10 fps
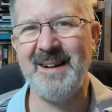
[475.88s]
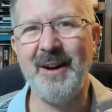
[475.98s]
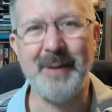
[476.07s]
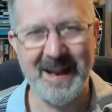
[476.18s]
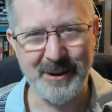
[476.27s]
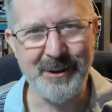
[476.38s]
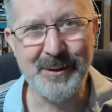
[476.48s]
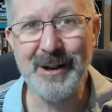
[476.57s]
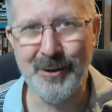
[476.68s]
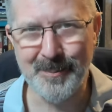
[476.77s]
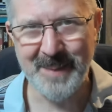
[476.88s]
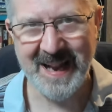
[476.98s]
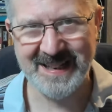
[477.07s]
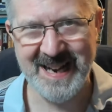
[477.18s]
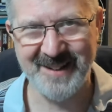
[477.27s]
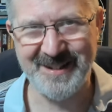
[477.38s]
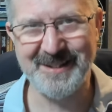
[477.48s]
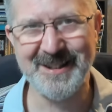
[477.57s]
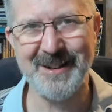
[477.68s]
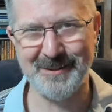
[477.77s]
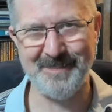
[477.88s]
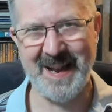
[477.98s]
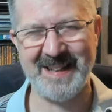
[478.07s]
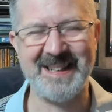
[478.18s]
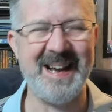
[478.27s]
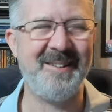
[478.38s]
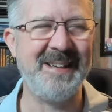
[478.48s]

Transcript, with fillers: Okay, you can look back now. You can look back now.